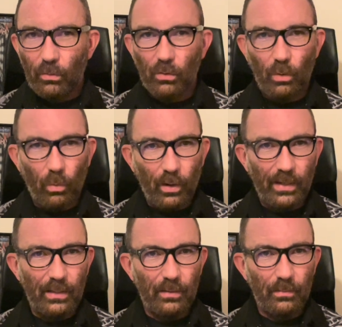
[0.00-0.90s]

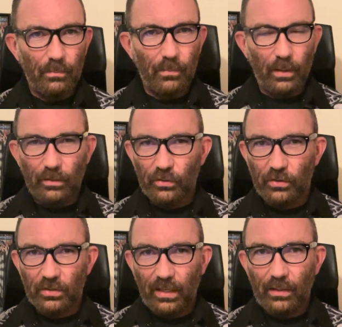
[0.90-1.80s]
quite
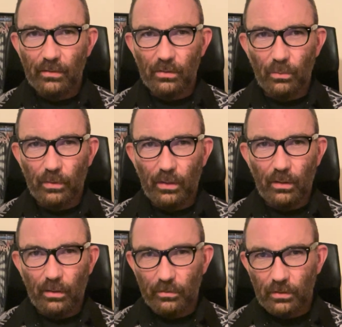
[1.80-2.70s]
understand, is that when the
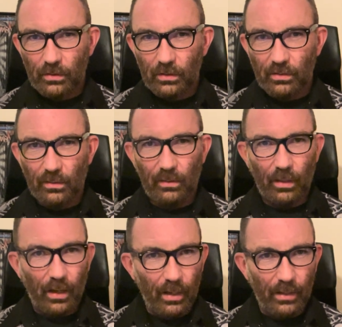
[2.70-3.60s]
narcissist
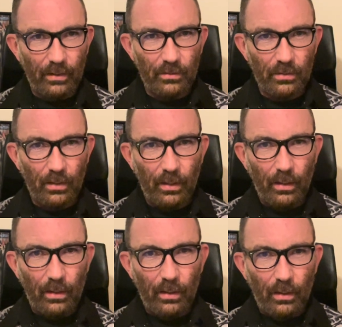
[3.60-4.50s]
lies,
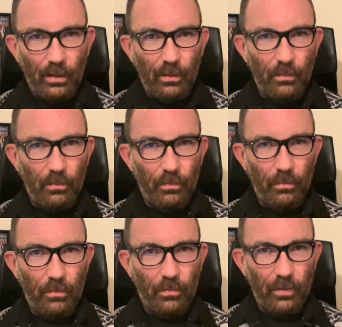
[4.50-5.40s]

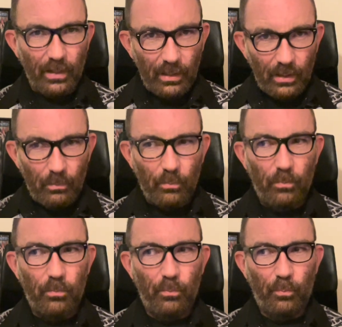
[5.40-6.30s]
they
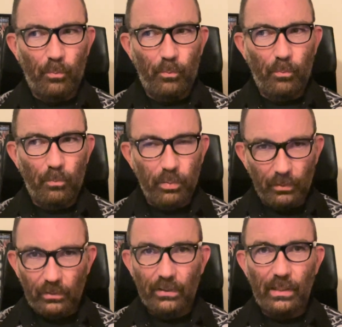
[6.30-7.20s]

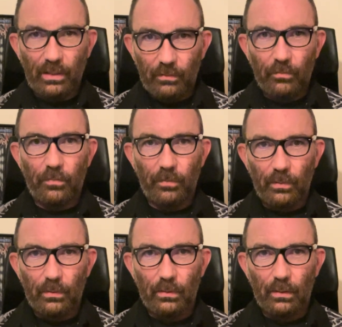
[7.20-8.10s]
believe
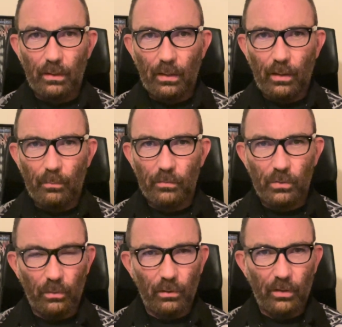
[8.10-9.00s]

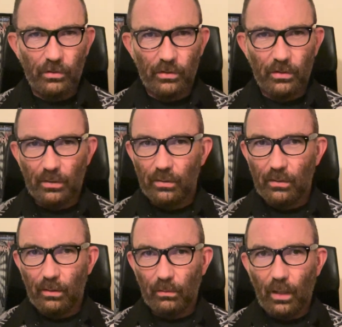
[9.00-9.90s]
to a large extent
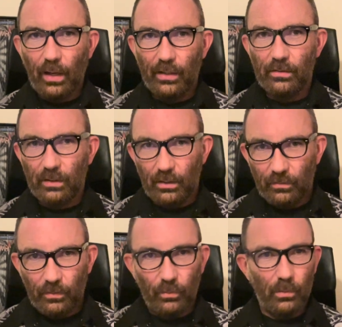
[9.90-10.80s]
their lies. And
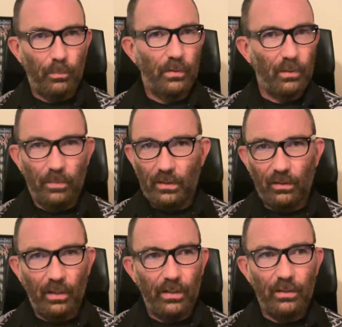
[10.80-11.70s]
if you were to put them on a
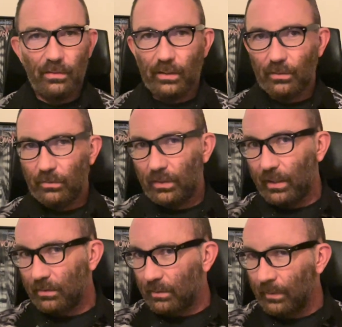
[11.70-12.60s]
lie detector
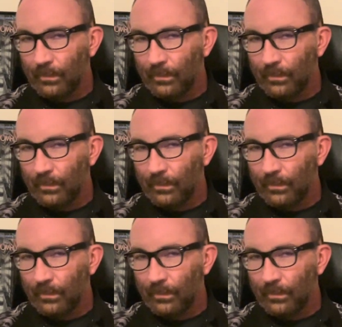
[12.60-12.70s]
test,